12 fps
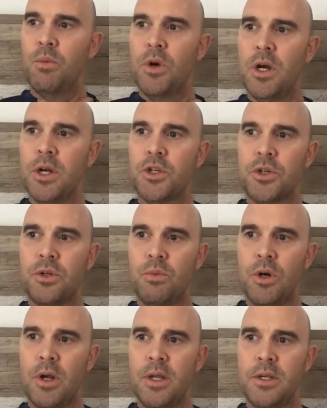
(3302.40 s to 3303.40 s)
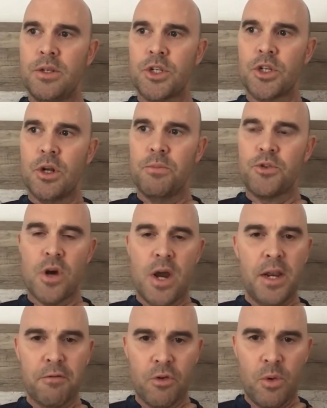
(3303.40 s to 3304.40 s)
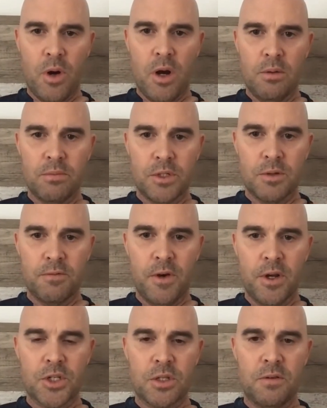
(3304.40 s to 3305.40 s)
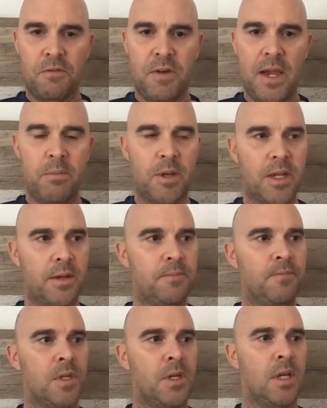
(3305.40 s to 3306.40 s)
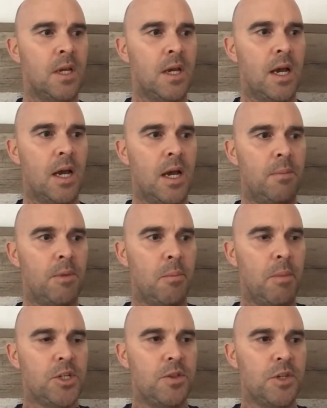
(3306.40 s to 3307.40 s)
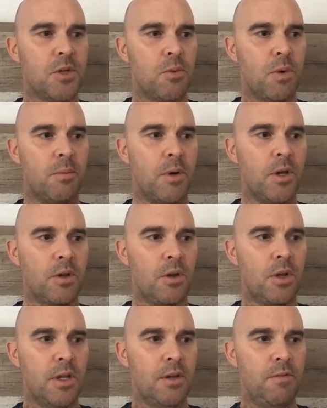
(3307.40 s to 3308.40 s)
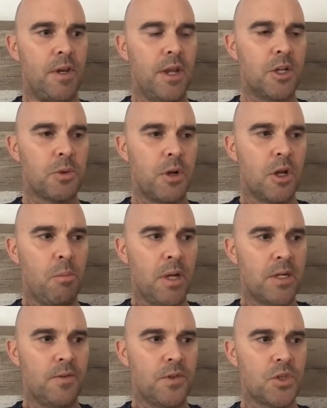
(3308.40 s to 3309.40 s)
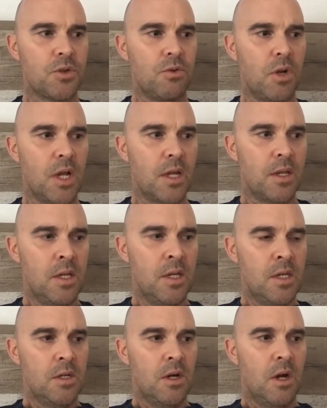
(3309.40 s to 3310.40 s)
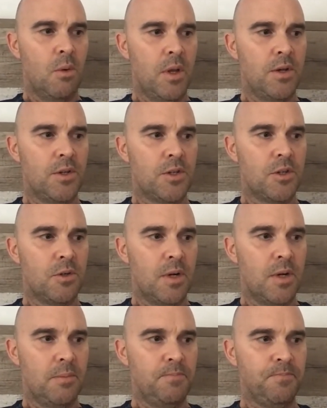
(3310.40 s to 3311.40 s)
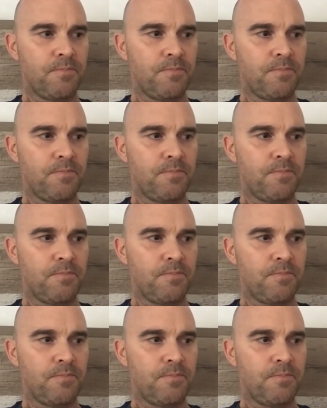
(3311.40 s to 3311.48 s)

when I stopped training for a while to focus on the family, and I mentioned this in one of my earlier videos when I got back to the school, I went to,